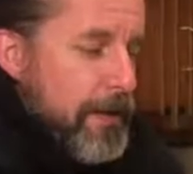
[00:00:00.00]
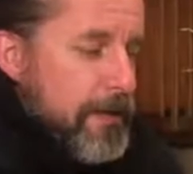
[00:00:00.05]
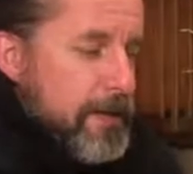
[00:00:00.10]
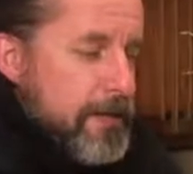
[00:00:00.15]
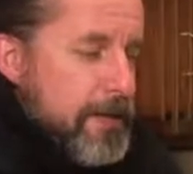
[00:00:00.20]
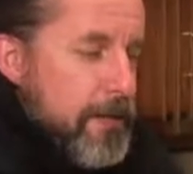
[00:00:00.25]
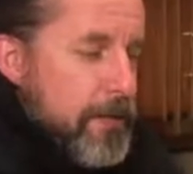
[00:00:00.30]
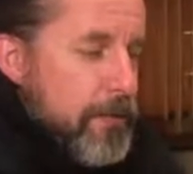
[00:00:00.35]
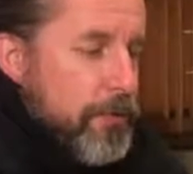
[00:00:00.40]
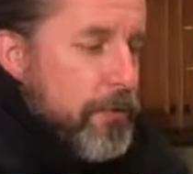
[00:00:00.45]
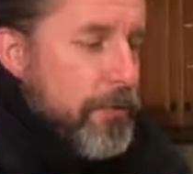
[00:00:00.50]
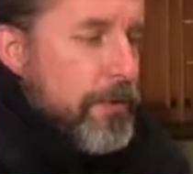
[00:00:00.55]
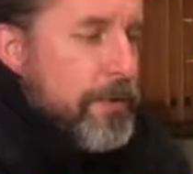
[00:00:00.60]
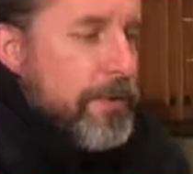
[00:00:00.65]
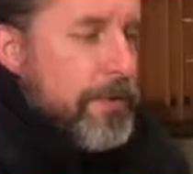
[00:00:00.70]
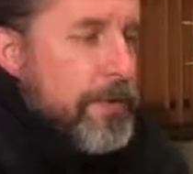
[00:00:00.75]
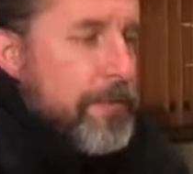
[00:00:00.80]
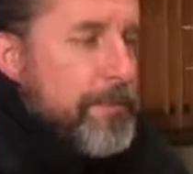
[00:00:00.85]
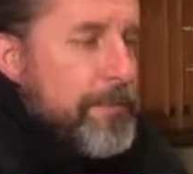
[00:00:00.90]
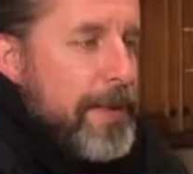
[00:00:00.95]
So,
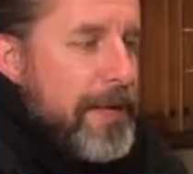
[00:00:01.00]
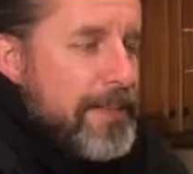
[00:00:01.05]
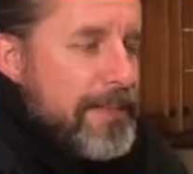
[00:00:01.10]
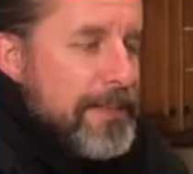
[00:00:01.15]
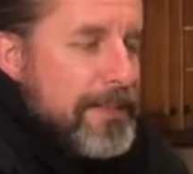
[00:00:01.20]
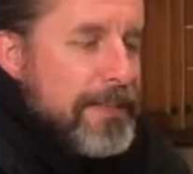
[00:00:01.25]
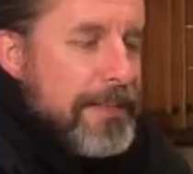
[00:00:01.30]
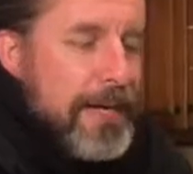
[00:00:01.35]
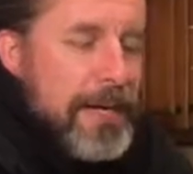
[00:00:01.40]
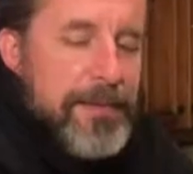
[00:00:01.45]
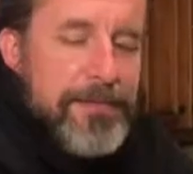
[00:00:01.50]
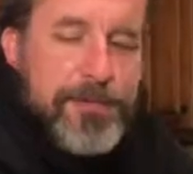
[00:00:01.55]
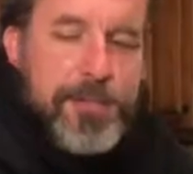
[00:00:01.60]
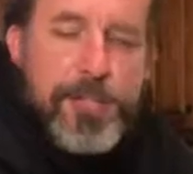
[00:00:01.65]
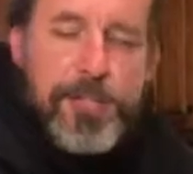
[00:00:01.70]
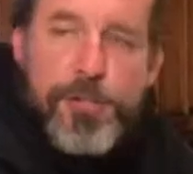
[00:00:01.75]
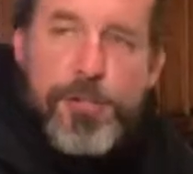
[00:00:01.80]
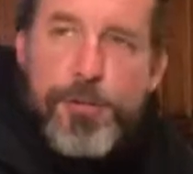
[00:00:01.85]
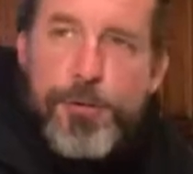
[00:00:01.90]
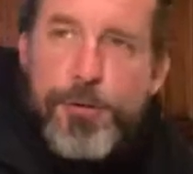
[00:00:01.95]
the best knife
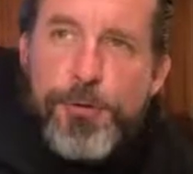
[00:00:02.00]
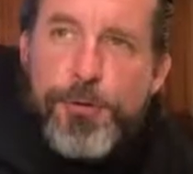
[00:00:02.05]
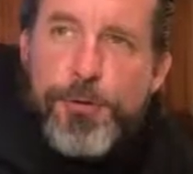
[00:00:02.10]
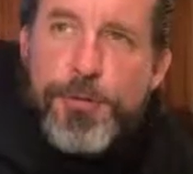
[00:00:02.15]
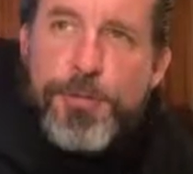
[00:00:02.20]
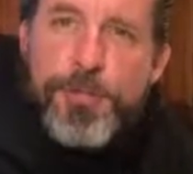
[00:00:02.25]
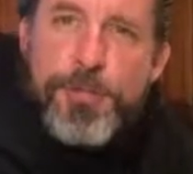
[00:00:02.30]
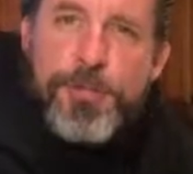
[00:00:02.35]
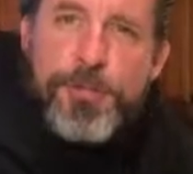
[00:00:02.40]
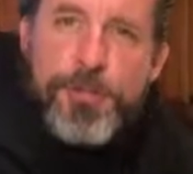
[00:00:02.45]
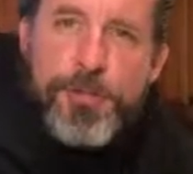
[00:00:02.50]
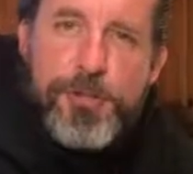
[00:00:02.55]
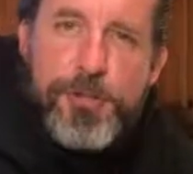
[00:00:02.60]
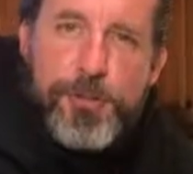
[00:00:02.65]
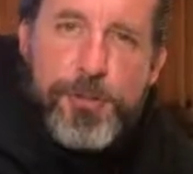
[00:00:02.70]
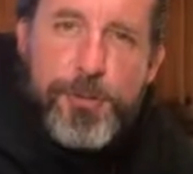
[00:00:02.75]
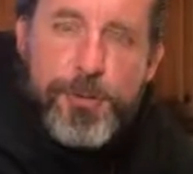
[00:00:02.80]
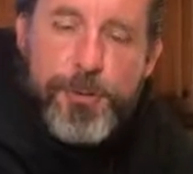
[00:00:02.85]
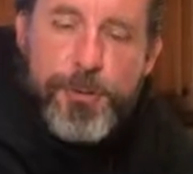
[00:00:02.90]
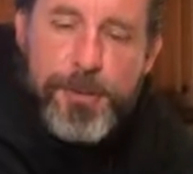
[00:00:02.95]
to use
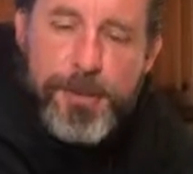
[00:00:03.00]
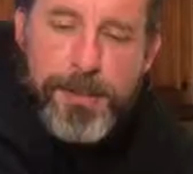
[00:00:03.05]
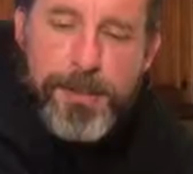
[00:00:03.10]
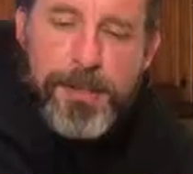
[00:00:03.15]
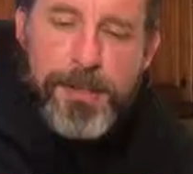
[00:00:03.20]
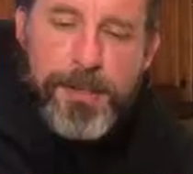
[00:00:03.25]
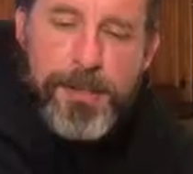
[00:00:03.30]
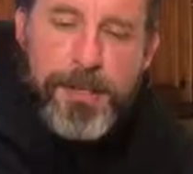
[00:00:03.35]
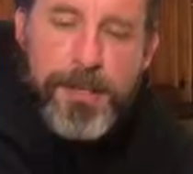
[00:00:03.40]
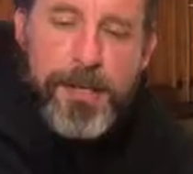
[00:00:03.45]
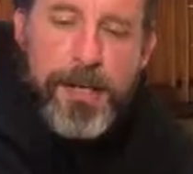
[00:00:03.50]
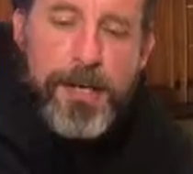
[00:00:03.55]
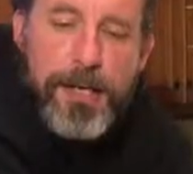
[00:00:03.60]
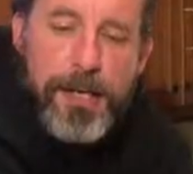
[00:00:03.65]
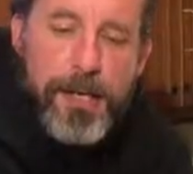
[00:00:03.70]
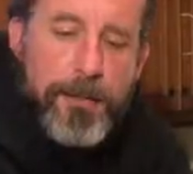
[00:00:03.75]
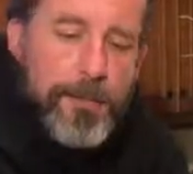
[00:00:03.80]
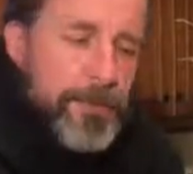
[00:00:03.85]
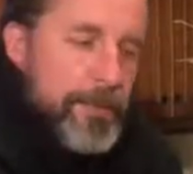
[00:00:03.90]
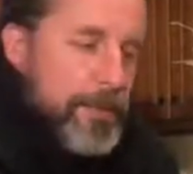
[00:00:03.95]
to
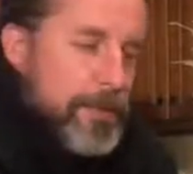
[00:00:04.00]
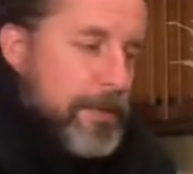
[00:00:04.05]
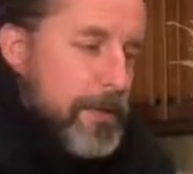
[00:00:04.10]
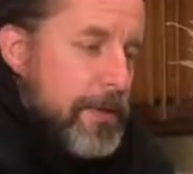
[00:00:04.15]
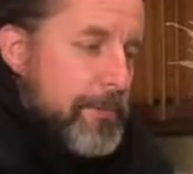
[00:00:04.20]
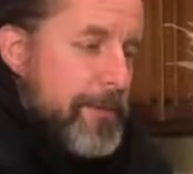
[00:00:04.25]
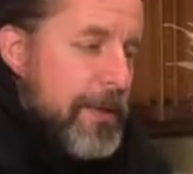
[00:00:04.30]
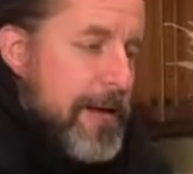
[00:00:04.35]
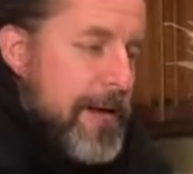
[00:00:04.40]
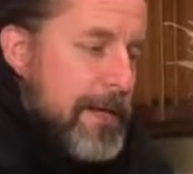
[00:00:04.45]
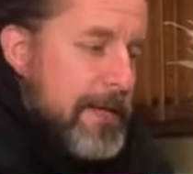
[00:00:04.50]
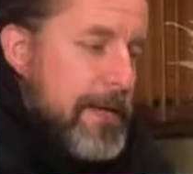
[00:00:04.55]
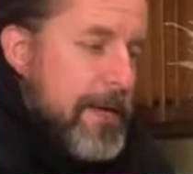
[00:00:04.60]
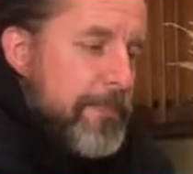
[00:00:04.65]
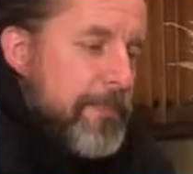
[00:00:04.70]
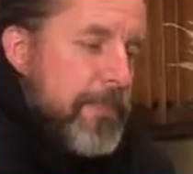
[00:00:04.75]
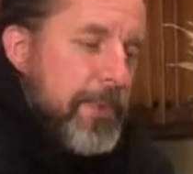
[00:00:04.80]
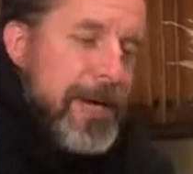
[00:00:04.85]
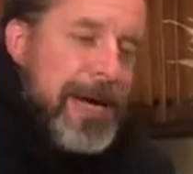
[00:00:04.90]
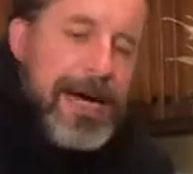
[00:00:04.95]
cut up a
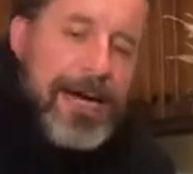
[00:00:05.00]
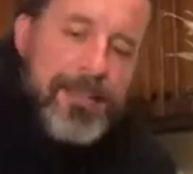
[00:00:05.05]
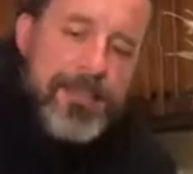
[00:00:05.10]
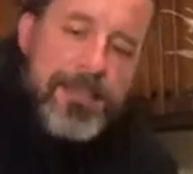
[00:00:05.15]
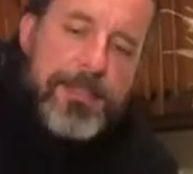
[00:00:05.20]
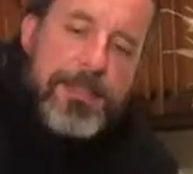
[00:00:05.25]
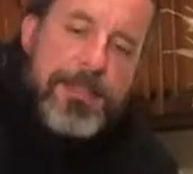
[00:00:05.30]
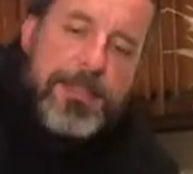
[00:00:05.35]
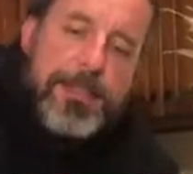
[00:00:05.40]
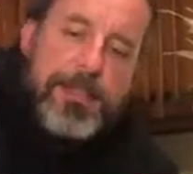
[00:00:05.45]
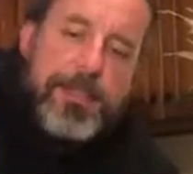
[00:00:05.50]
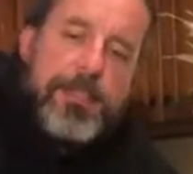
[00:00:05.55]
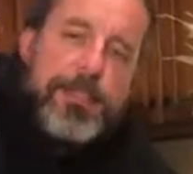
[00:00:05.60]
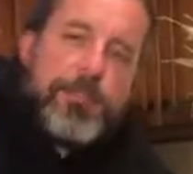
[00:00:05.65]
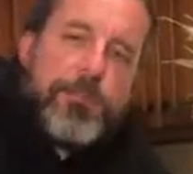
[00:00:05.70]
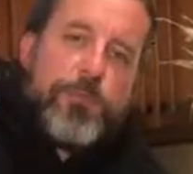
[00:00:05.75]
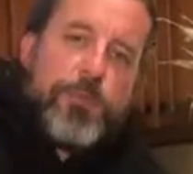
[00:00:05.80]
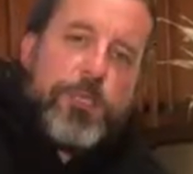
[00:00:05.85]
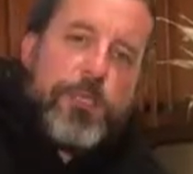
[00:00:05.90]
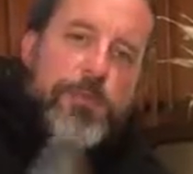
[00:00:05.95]
pineapple, I think,
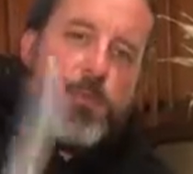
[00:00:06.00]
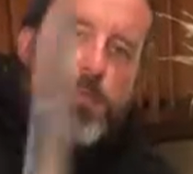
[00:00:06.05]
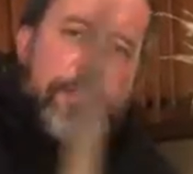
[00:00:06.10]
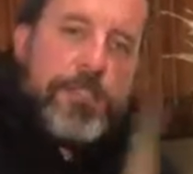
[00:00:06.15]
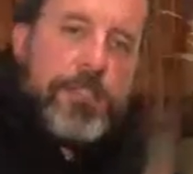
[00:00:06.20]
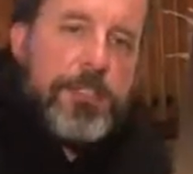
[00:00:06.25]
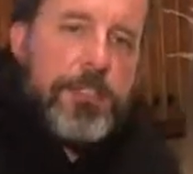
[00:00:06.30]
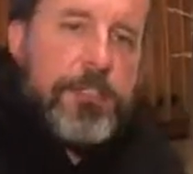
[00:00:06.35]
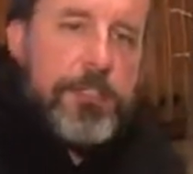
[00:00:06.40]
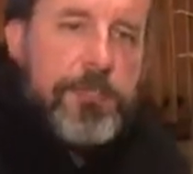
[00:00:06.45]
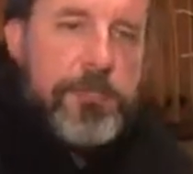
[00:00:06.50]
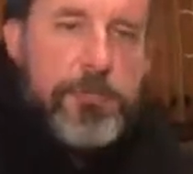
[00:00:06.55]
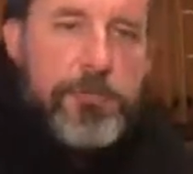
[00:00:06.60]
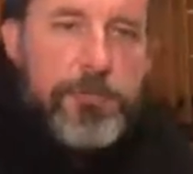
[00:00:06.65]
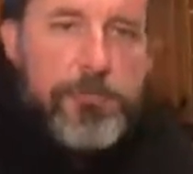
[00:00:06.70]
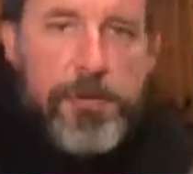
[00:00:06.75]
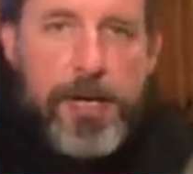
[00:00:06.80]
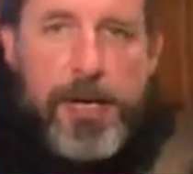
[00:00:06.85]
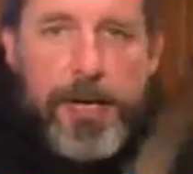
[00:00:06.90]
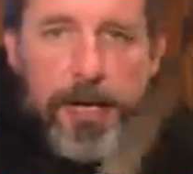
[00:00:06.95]
is one of these
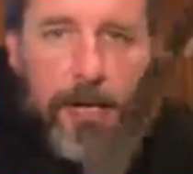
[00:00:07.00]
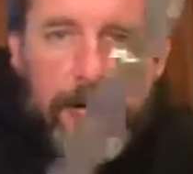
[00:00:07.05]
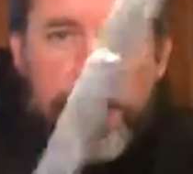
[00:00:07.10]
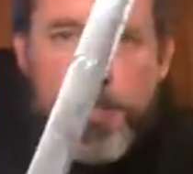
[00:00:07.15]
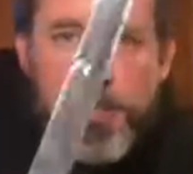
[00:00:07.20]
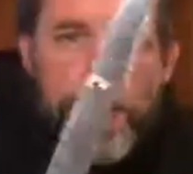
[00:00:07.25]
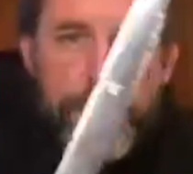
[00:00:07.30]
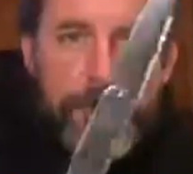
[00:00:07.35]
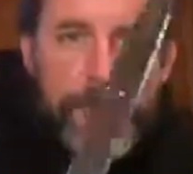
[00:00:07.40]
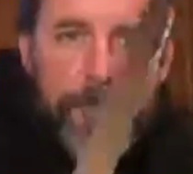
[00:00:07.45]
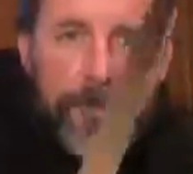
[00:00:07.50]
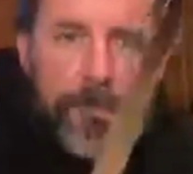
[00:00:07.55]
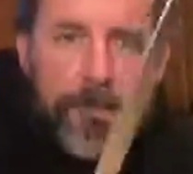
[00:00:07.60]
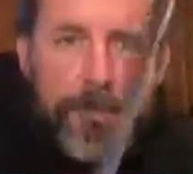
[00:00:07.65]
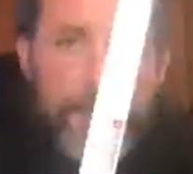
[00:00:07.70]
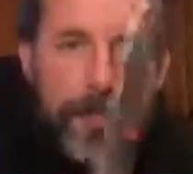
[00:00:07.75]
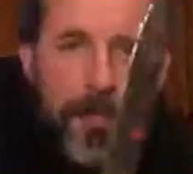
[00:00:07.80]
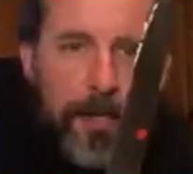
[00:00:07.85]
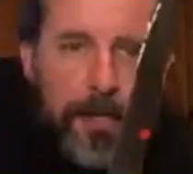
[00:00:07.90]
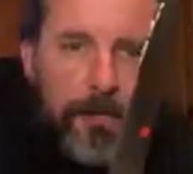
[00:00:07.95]
serrated
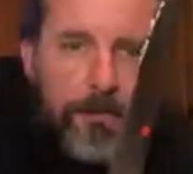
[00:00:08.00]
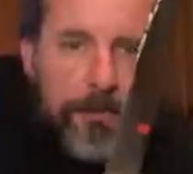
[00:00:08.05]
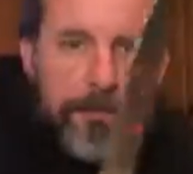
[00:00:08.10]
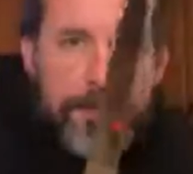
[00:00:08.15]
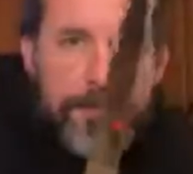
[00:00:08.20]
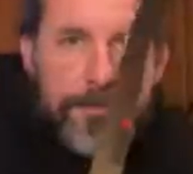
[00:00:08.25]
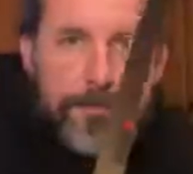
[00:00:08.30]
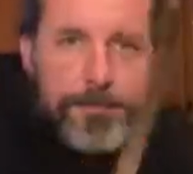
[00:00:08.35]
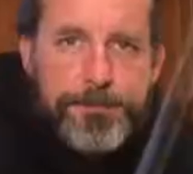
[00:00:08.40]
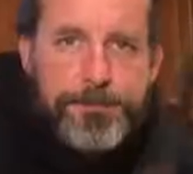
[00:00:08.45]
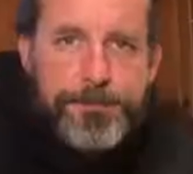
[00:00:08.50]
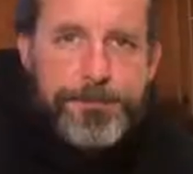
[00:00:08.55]
utility knives.